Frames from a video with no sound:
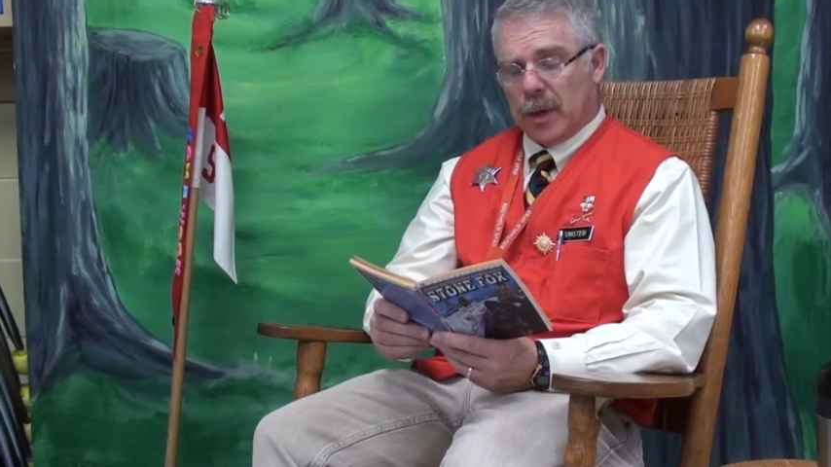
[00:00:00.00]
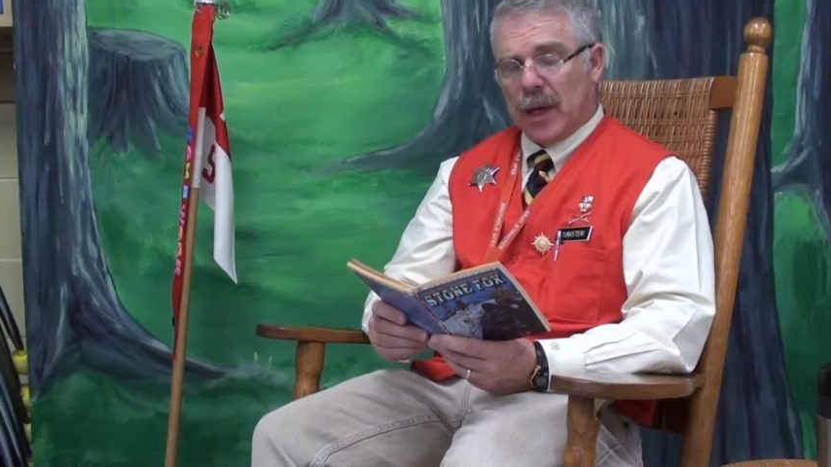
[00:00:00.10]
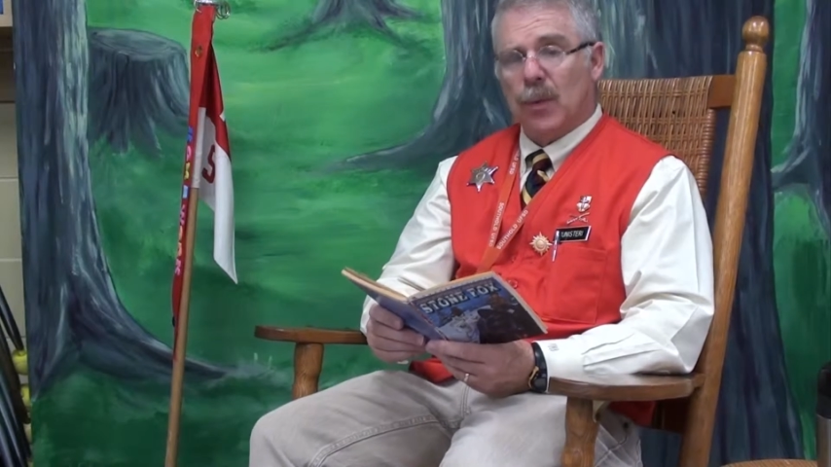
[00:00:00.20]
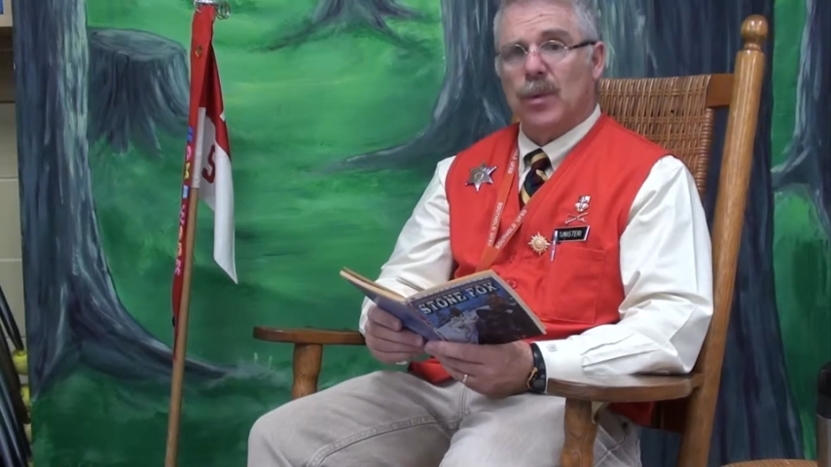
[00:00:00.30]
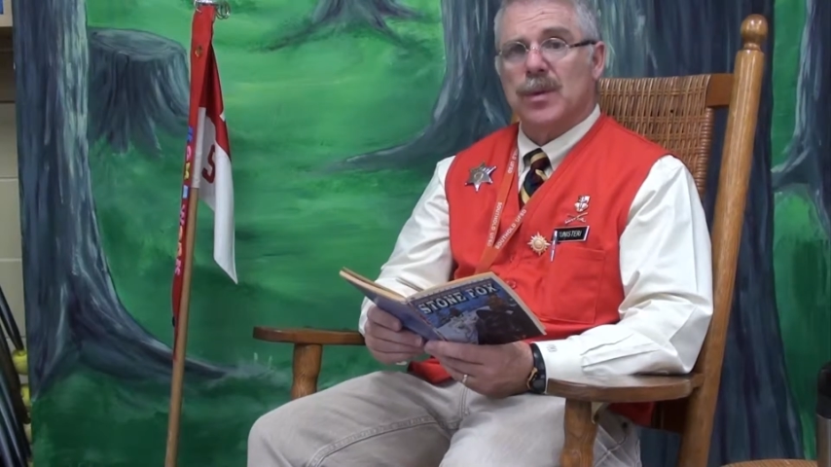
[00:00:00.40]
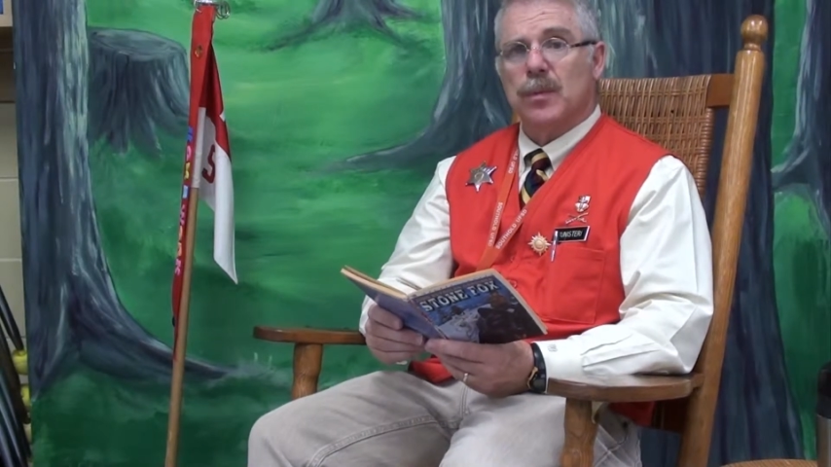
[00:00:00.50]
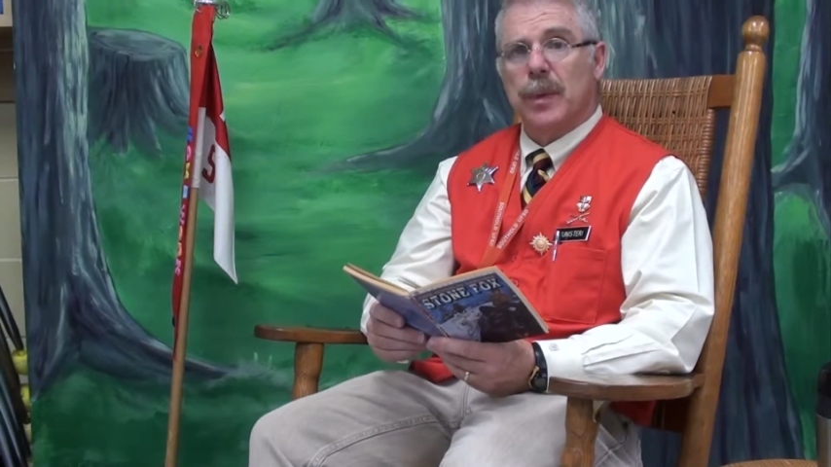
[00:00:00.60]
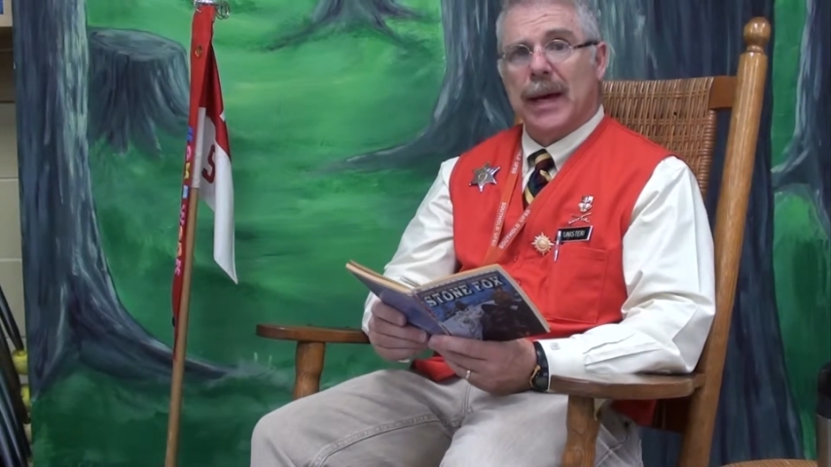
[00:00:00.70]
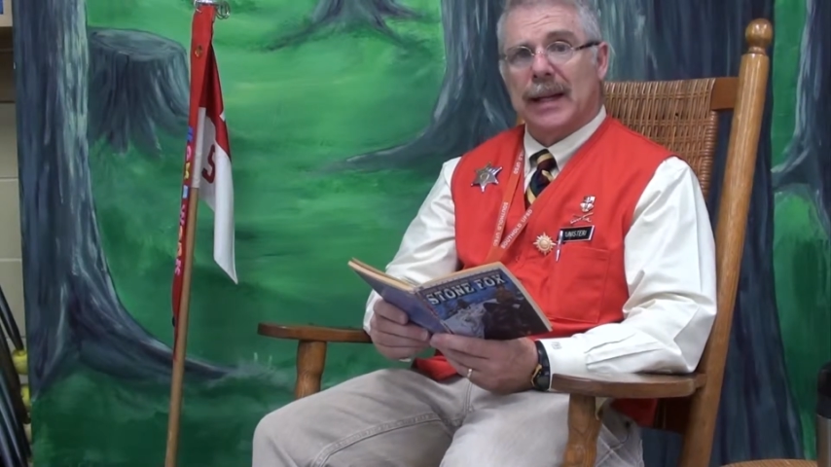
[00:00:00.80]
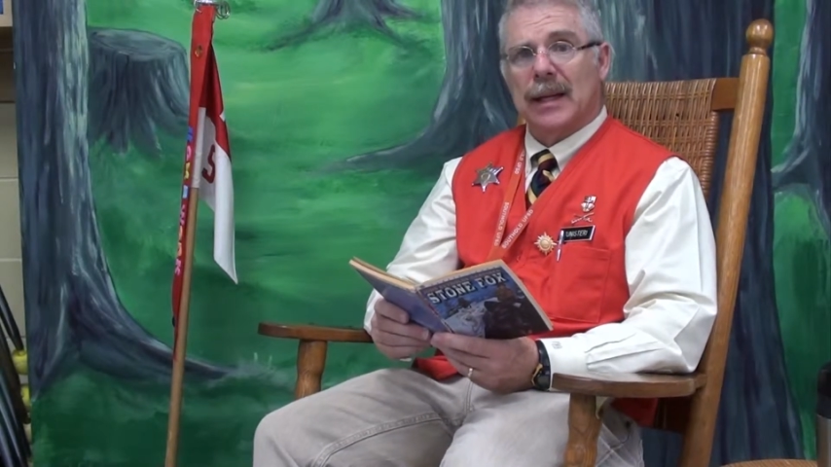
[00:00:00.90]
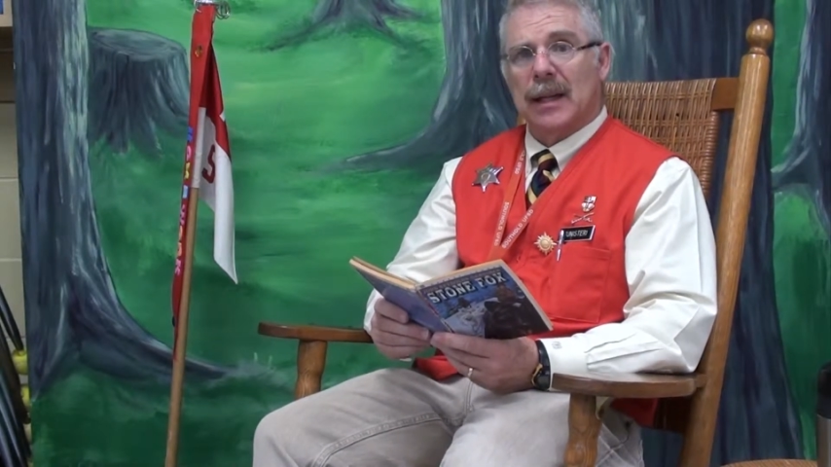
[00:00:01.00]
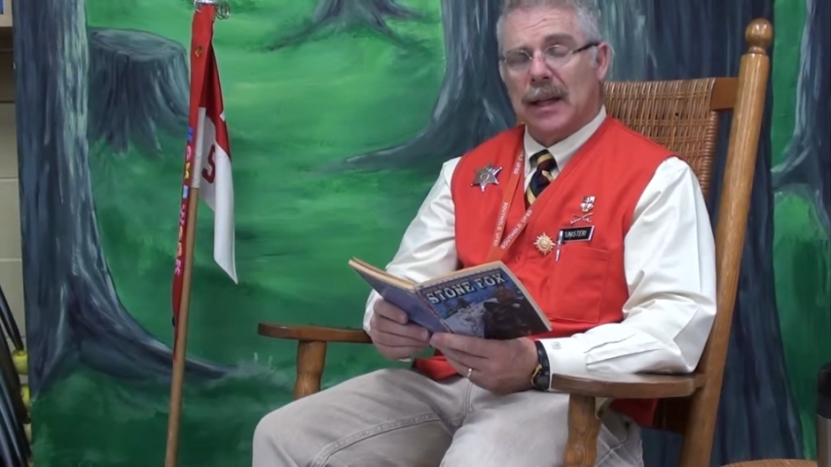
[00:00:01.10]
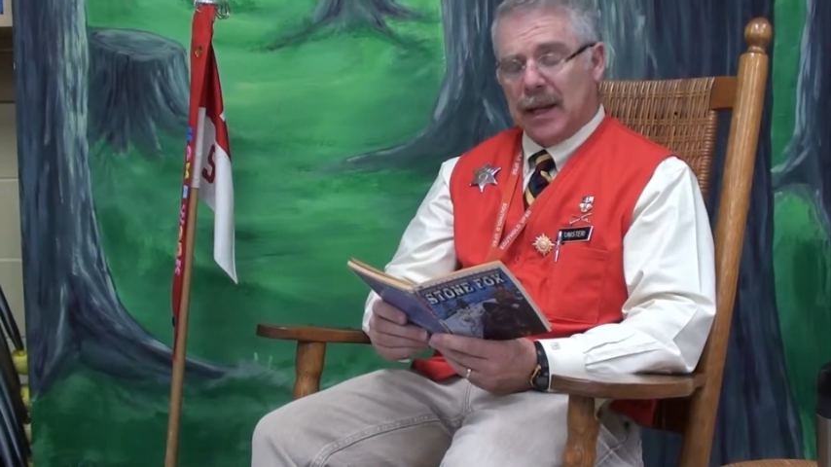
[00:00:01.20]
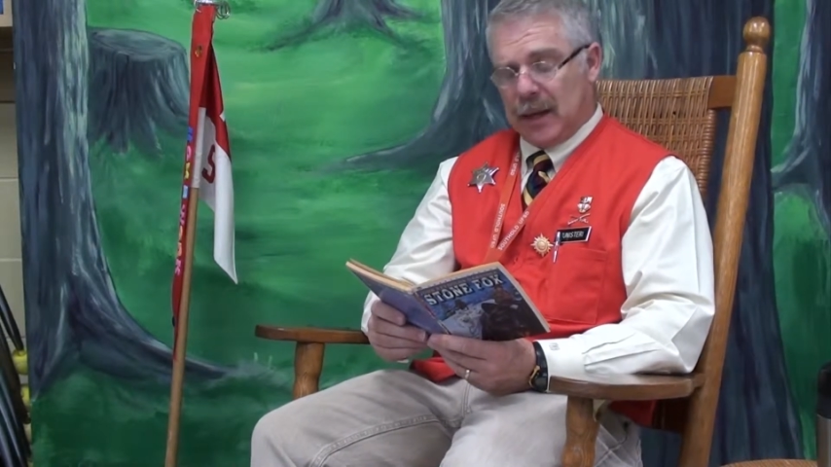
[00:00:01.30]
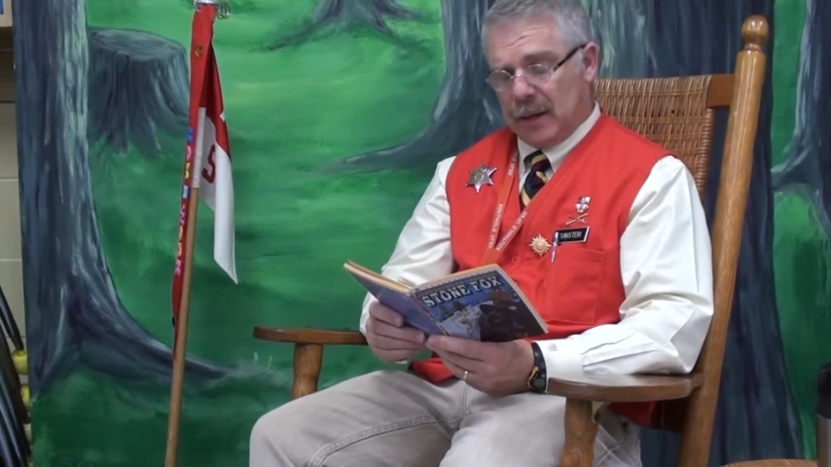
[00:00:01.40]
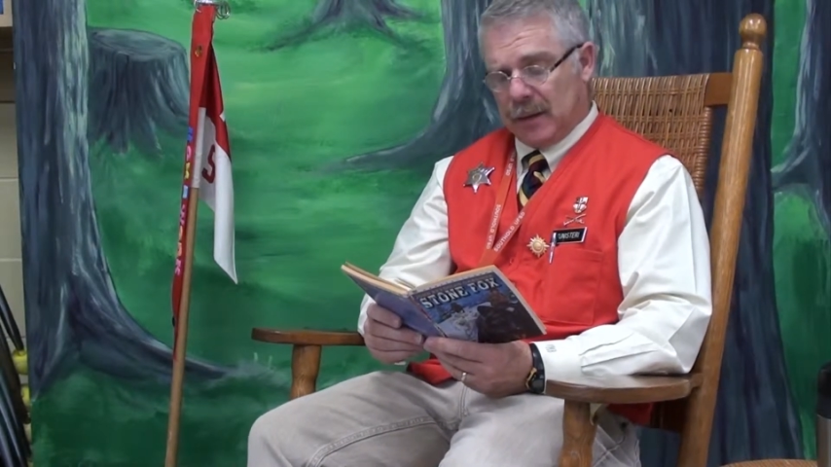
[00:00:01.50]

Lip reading: It was picked clean.